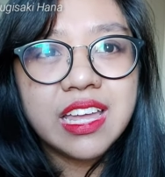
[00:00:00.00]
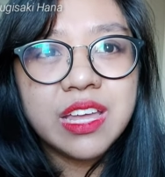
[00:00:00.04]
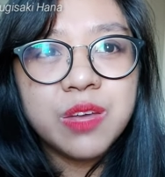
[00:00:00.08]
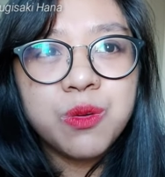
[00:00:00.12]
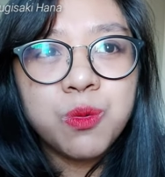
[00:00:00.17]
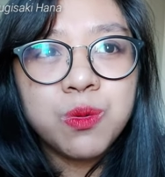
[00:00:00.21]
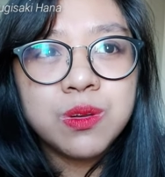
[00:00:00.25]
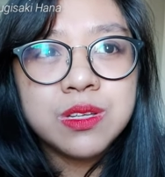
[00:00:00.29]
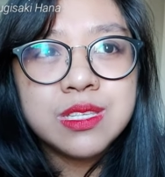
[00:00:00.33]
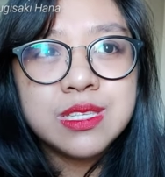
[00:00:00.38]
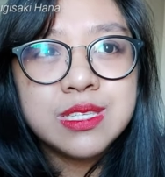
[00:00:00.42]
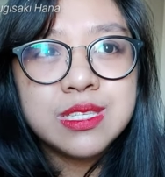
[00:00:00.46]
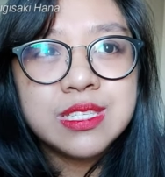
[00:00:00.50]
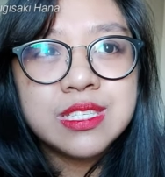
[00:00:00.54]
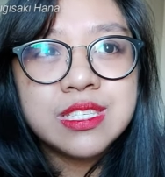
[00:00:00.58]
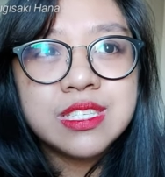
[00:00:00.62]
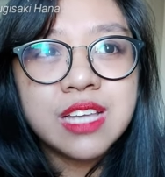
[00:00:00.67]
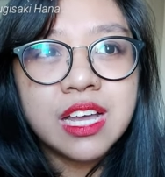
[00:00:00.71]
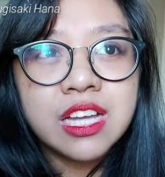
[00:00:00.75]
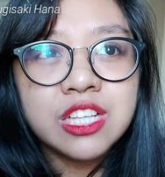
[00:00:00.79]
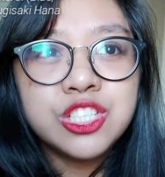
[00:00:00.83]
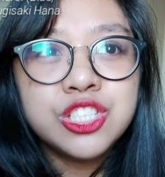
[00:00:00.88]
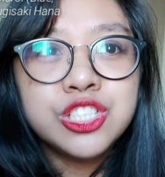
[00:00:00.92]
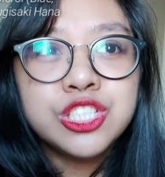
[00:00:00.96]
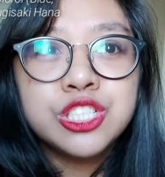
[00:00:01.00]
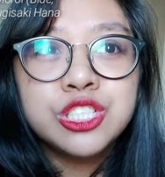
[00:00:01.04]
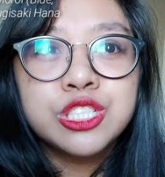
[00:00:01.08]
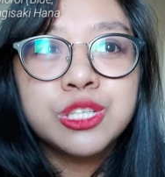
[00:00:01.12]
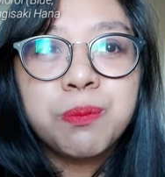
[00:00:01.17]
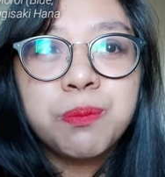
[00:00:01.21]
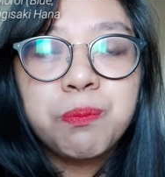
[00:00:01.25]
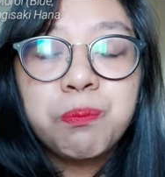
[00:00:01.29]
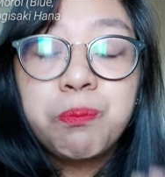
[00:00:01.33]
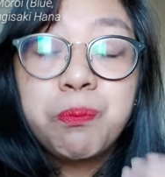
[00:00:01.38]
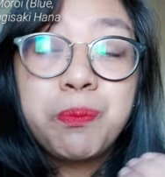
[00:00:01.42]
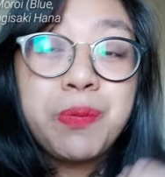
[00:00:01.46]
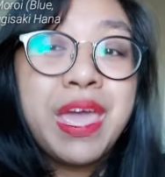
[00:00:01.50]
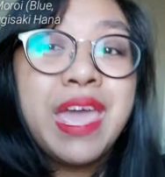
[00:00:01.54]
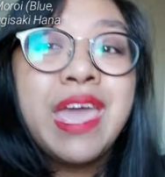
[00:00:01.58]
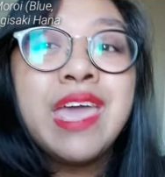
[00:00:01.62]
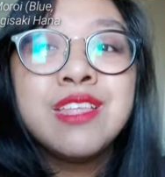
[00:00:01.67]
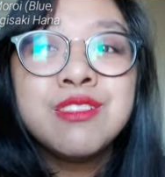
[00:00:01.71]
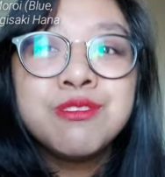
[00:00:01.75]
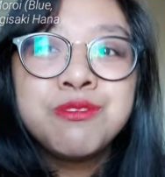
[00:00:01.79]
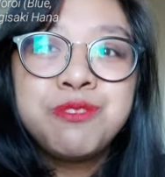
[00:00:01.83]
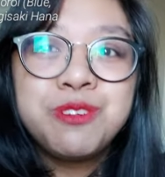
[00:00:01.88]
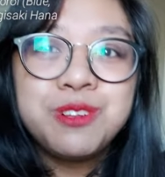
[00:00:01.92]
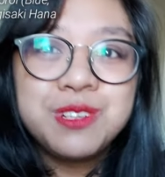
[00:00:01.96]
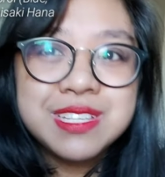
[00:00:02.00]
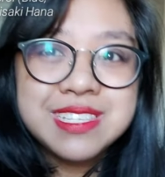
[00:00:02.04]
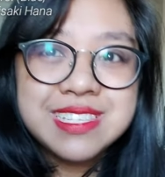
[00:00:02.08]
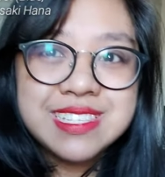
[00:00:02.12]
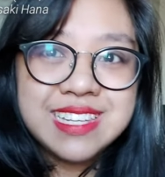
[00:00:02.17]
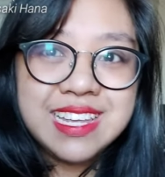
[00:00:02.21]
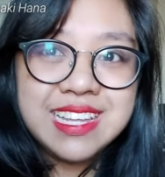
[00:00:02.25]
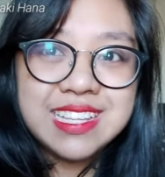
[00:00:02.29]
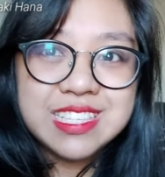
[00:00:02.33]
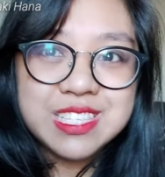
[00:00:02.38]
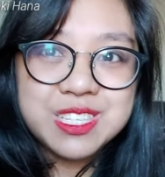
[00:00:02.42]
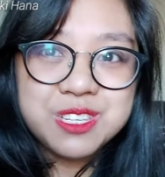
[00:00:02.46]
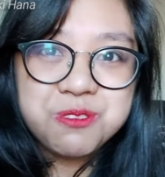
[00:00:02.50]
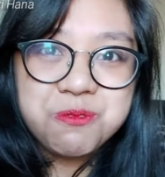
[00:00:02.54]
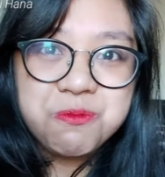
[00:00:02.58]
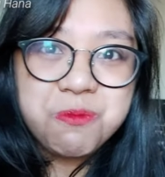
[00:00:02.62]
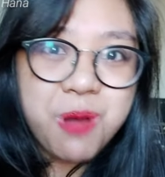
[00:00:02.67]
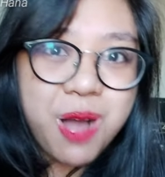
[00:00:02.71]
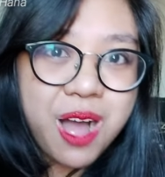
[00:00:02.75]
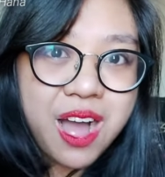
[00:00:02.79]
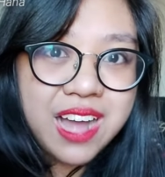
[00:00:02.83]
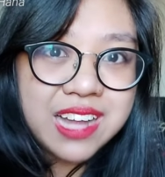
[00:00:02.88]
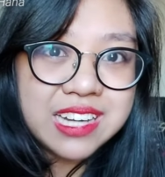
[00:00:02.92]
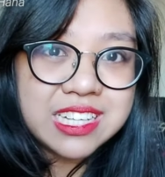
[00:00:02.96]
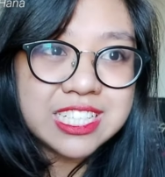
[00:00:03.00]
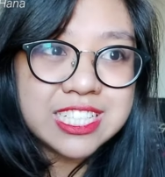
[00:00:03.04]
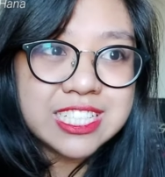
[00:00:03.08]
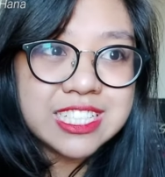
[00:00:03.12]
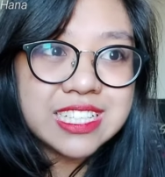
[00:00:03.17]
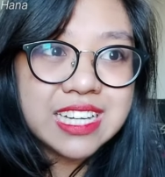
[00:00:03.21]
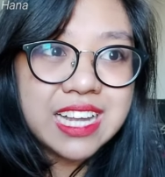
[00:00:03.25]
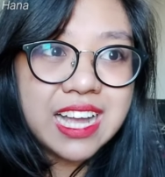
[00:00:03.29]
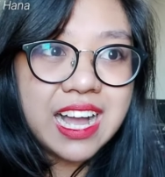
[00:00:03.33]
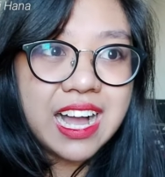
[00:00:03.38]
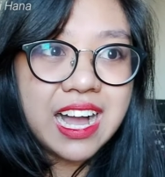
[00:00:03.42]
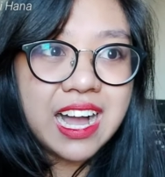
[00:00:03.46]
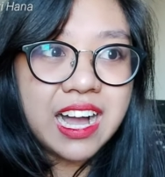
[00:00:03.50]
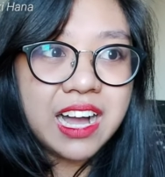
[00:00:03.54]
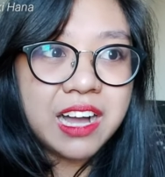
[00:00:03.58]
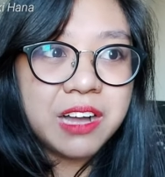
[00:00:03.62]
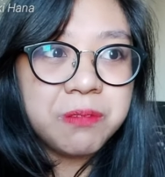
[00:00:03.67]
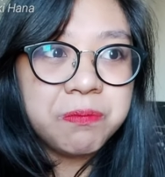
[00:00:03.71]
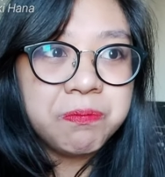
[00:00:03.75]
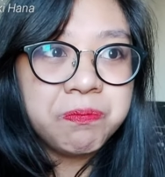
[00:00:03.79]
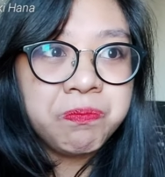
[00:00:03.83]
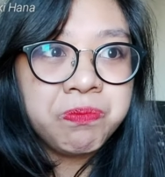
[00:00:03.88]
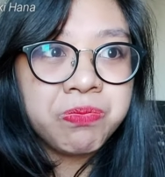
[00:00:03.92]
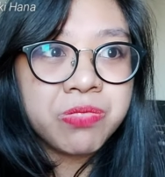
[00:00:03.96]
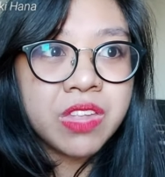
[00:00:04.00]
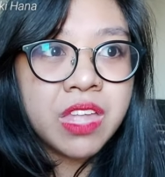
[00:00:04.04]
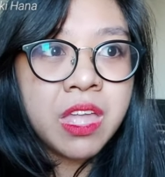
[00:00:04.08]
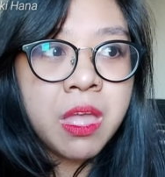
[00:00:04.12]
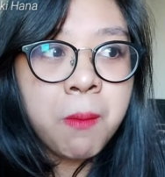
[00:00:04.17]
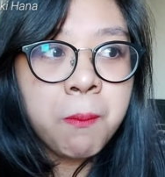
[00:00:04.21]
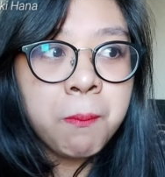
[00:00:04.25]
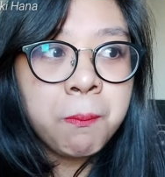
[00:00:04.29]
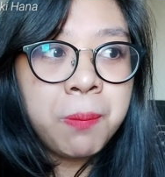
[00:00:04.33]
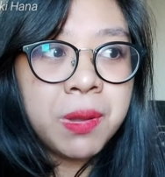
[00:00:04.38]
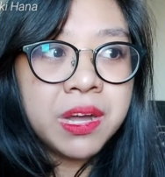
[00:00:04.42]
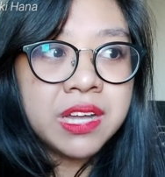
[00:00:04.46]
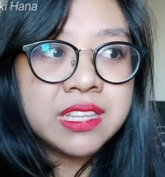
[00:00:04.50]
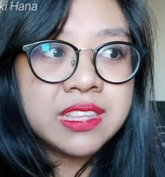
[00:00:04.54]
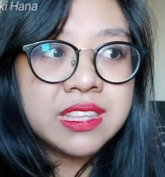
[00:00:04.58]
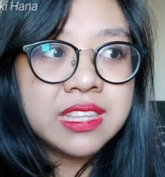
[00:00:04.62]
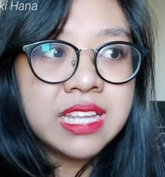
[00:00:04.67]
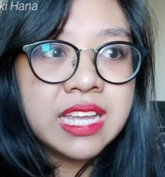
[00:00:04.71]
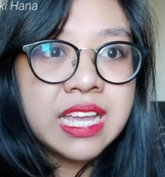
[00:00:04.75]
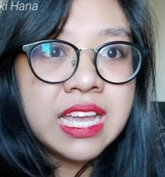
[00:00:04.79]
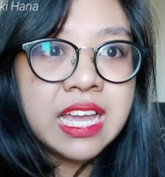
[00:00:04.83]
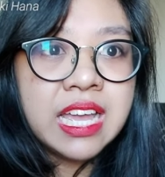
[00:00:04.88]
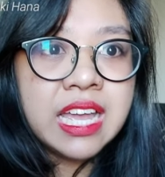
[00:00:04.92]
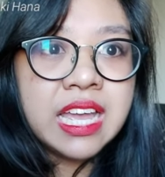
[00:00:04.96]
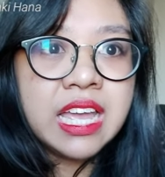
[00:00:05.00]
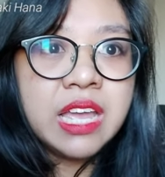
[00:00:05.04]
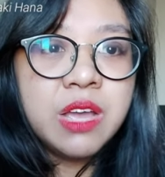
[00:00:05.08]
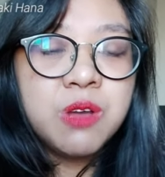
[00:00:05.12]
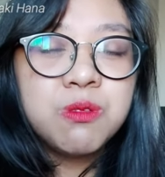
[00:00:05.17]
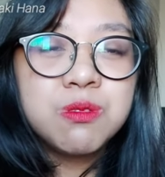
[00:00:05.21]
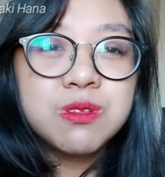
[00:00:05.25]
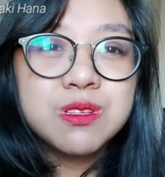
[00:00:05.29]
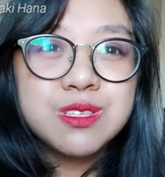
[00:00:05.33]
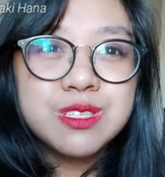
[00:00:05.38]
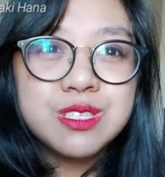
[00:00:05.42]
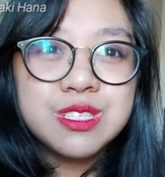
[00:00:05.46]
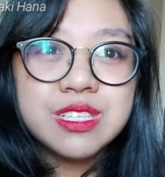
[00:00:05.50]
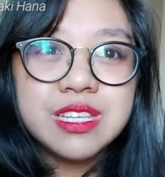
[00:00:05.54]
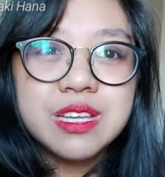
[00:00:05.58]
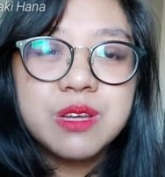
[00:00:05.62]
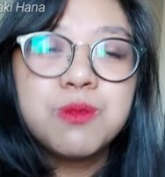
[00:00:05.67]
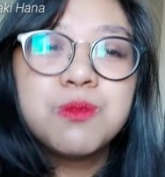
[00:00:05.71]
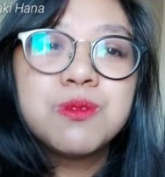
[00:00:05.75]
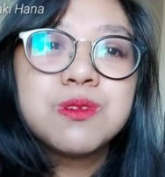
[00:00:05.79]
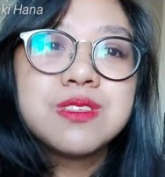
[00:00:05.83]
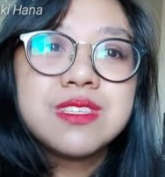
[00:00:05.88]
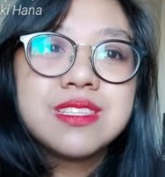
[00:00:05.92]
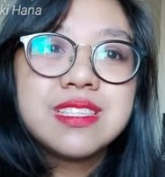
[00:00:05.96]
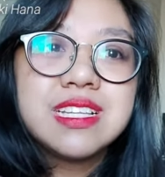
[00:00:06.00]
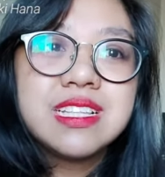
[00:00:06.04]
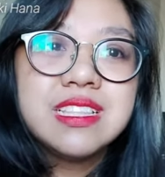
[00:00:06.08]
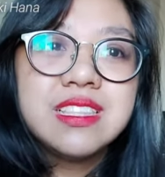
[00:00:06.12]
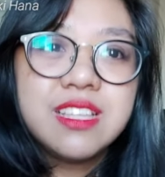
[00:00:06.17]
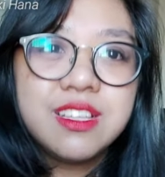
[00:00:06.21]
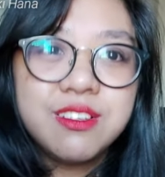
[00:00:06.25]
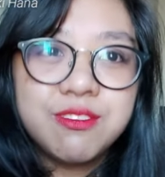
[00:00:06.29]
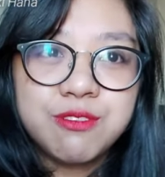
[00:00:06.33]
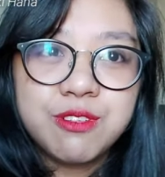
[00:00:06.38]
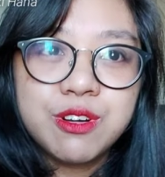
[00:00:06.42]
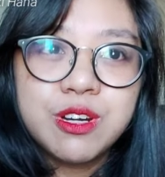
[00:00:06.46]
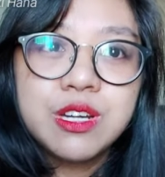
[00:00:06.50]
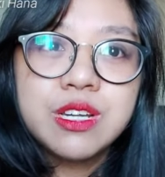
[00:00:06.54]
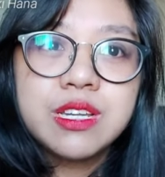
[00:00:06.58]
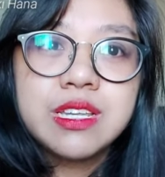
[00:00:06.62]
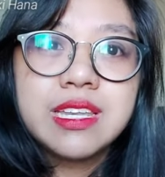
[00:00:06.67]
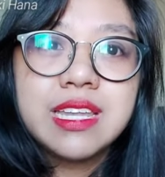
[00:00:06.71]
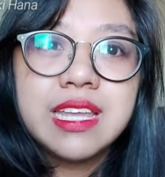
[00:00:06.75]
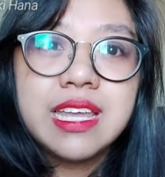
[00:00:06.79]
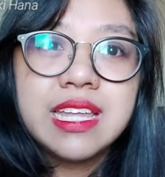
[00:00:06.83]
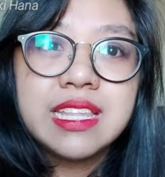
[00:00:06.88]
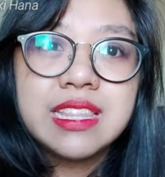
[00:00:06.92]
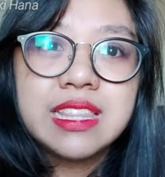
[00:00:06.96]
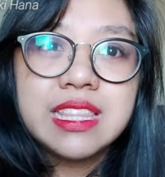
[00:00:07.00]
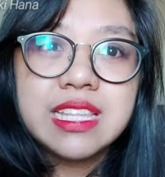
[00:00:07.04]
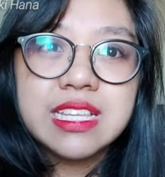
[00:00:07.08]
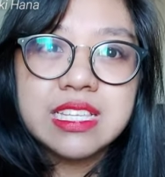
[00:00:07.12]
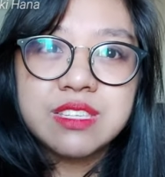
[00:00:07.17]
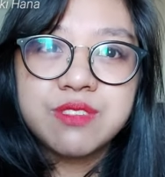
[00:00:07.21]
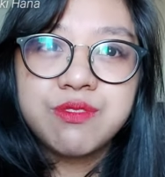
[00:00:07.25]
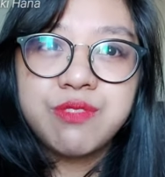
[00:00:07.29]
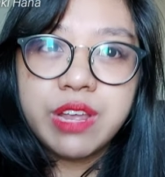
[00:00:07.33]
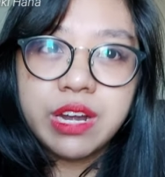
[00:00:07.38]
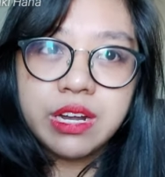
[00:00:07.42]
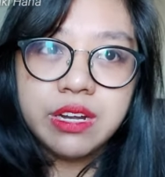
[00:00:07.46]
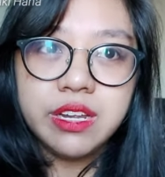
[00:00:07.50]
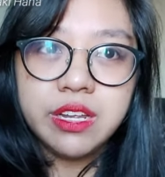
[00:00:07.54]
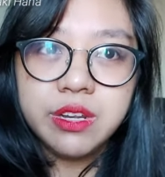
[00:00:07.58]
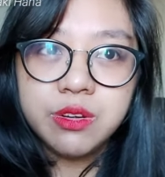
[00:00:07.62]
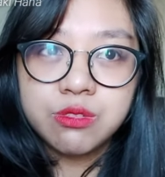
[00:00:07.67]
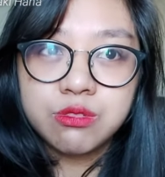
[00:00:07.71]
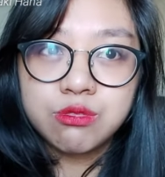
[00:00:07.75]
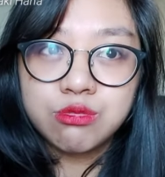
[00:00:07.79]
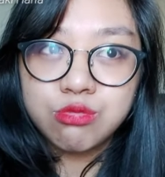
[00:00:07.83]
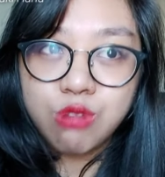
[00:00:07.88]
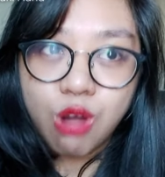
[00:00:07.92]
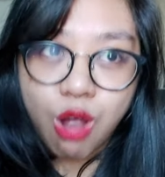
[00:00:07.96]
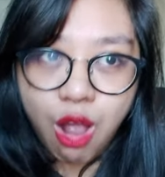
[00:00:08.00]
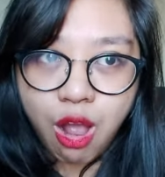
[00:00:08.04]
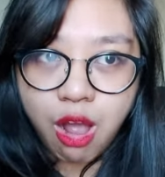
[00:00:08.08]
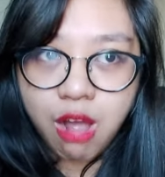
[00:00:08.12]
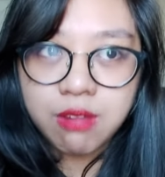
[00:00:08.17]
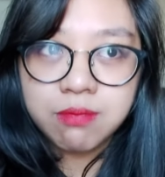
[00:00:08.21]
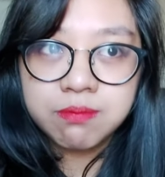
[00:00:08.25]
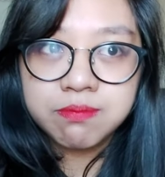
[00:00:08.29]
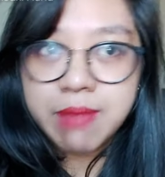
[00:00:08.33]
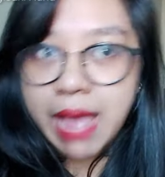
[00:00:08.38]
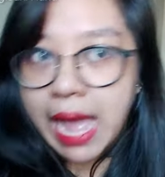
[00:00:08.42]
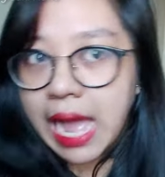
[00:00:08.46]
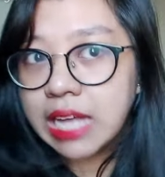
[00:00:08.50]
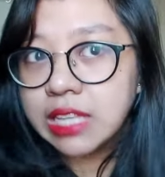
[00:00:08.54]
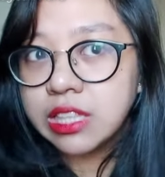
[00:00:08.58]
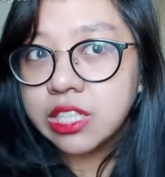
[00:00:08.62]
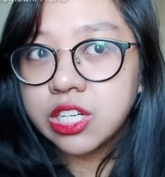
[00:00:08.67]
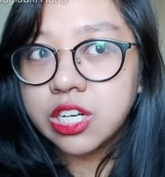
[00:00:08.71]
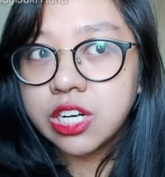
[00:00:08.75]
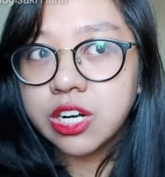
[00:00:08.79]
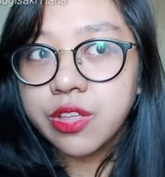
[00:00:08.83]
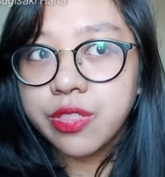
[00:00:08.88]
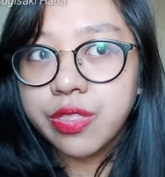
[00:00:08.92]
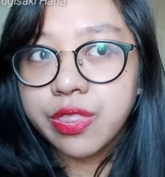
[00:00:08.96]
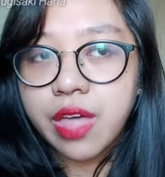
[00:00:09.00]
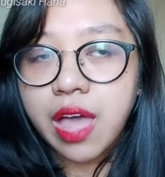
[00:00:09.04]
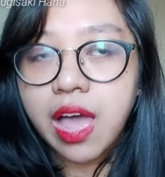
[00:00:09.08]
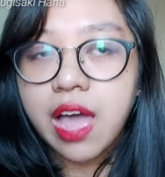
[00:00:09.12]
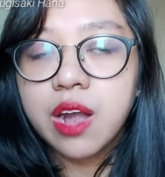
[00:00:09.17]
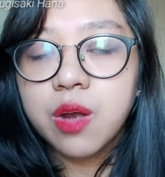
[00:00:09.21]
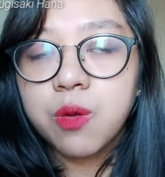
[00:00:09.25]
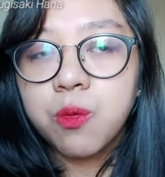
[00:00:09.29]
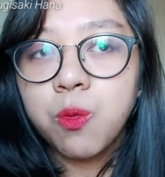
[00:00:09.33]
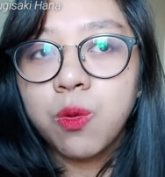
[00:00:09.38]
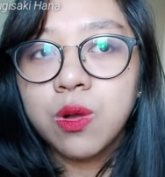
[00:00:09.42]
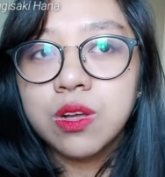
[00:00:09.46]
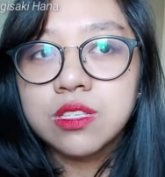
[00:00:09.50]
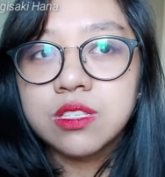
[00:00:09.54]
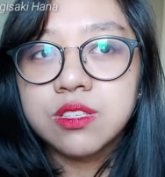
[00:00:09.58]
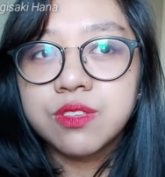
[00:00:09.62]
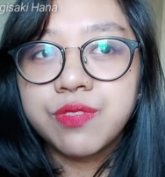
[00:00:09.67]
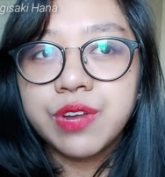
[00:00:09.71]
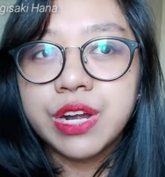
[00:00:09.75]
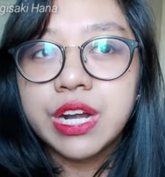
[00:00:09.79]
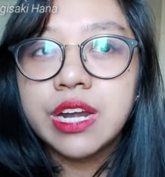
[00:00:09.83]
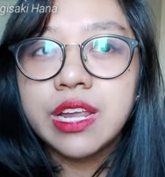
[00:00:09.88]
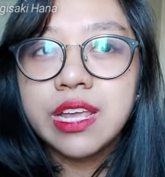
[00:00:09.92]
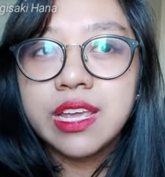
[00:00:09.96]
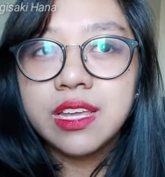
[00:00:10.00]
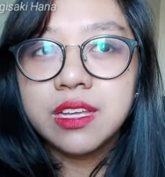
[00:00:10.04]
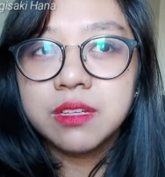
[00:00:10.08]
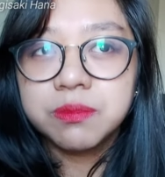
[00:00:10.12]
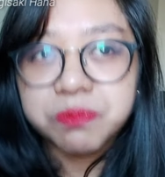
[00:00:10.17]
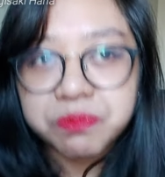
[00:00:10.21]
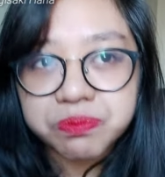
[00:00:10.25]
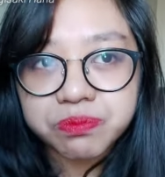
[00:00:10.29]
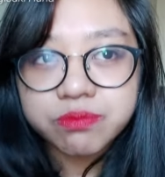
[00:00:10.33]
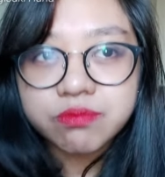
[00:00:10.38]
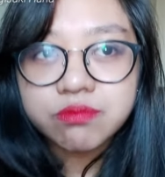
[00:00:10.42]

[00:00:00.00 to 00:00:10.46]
It was such a painful scene to watch, but it was delivered in this very raw manner that was very,